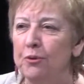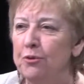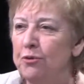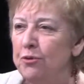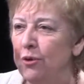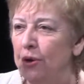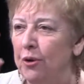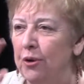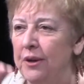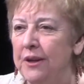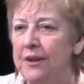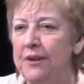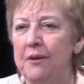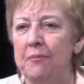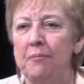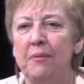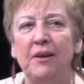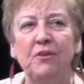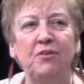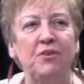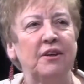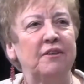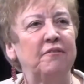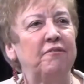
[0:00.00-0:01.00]
assault and
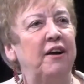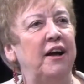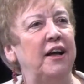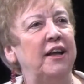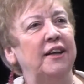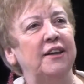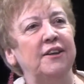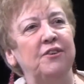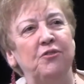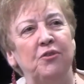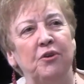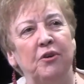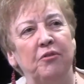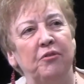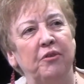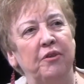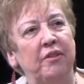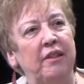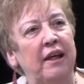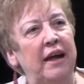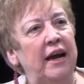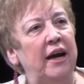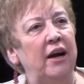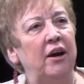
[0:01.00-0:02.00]
domestic violence over
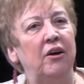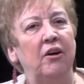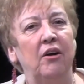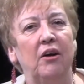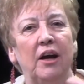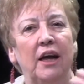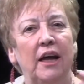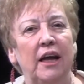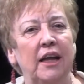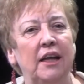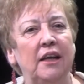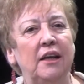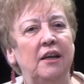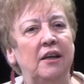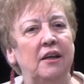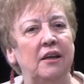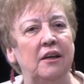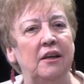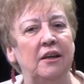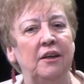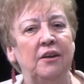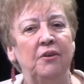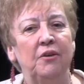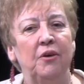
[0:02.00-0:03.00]
there,
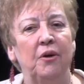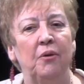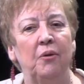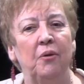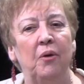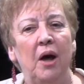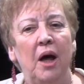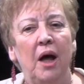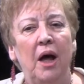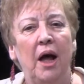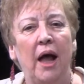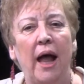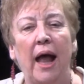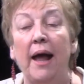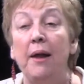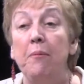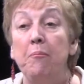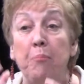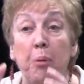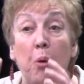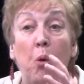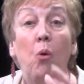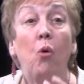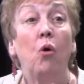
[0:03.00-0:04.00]
and you know,
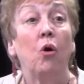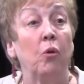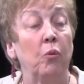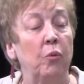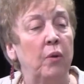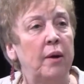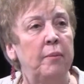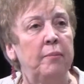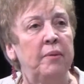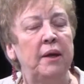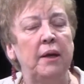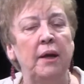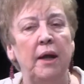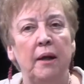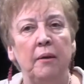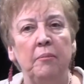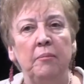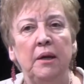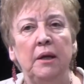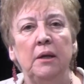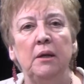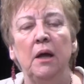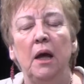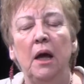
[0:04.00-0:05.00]
and poor women. I
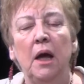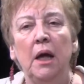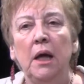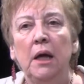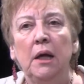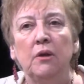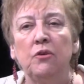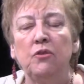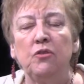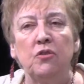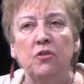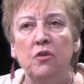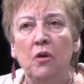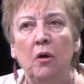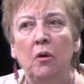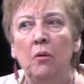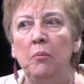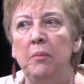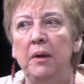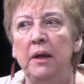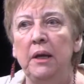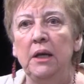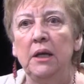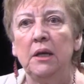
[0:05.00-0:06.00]
mean, so
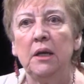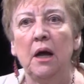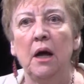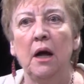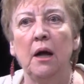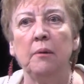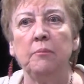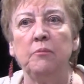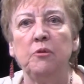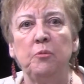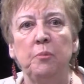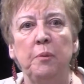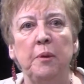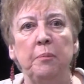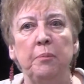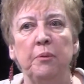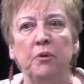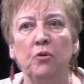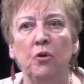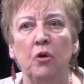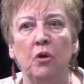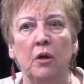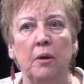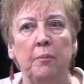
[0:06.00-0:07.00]
many times people
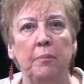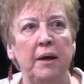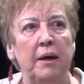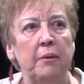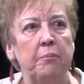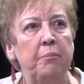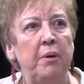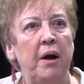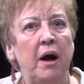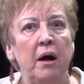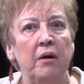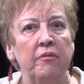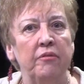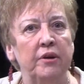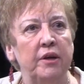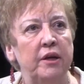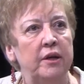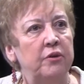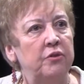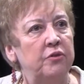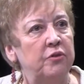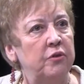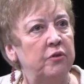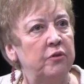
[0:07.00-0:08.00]
talk about
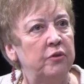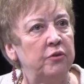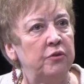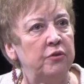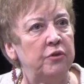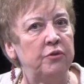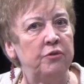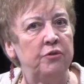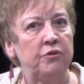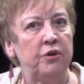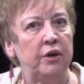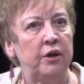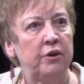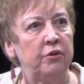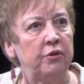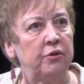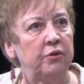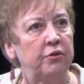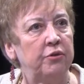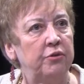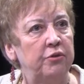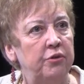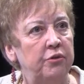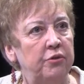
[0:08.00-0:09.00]
poverty as though there's no
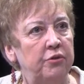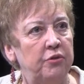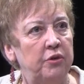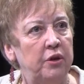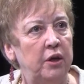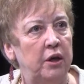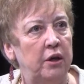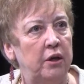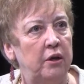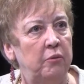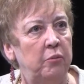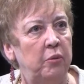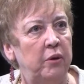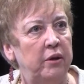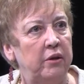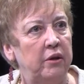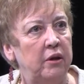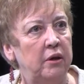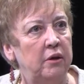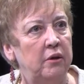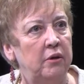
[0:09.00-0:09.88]
gender associated with it,